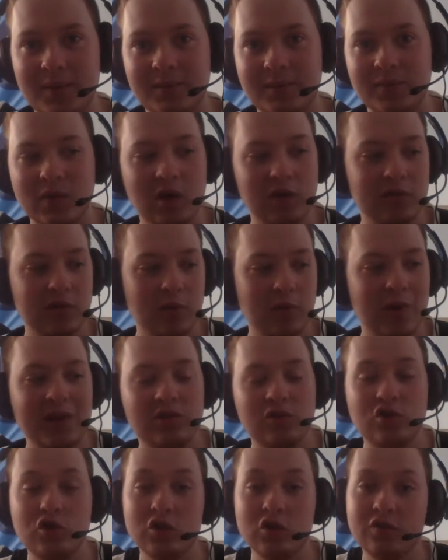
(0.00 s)
because it
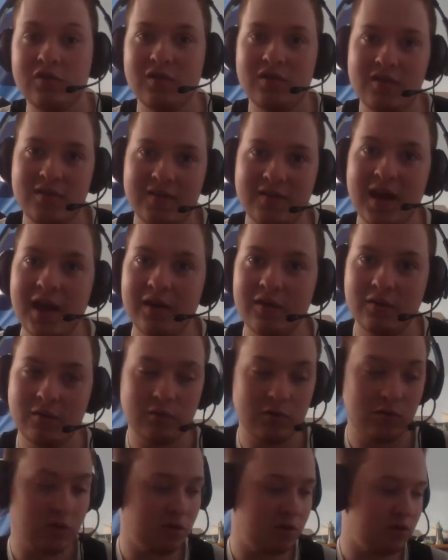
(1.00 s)
went just to the side,
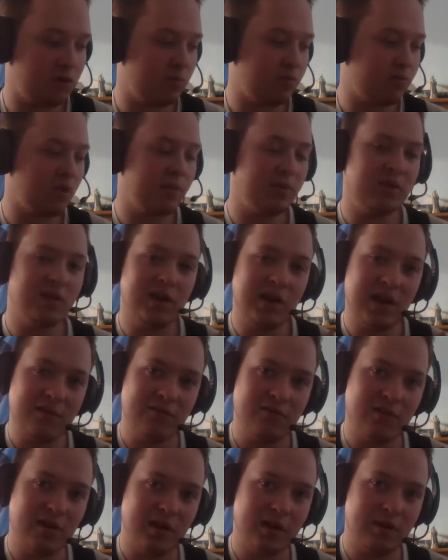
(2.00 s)
just to probably the
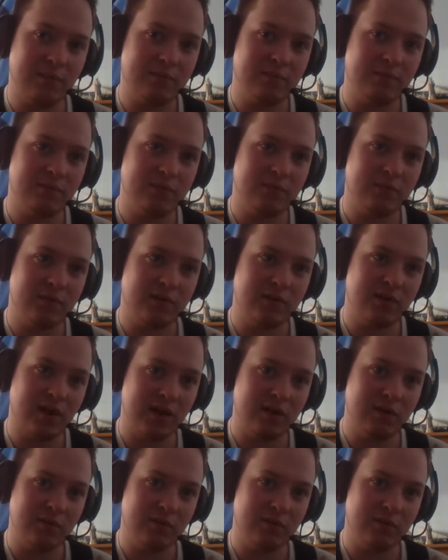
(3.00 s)
left side of